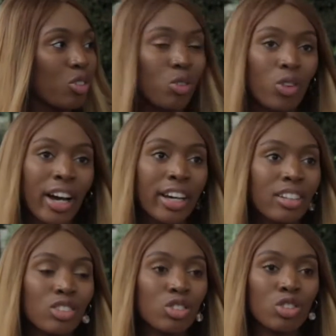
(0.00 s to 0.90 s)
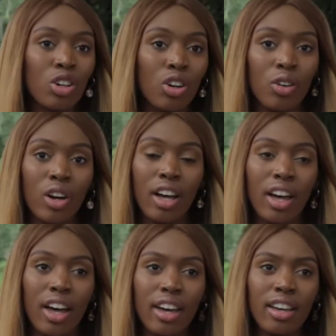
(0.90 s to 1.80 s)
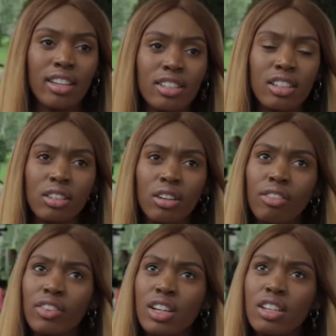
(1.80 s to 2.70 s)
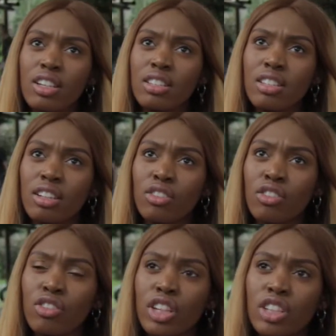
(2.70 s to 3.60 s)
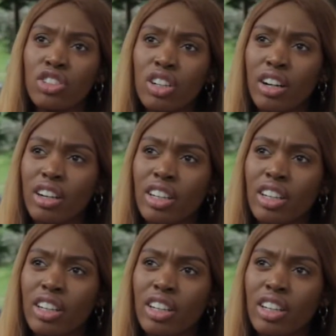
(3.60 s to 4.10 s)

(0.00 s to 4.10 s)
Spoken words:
right? So I think it's Richard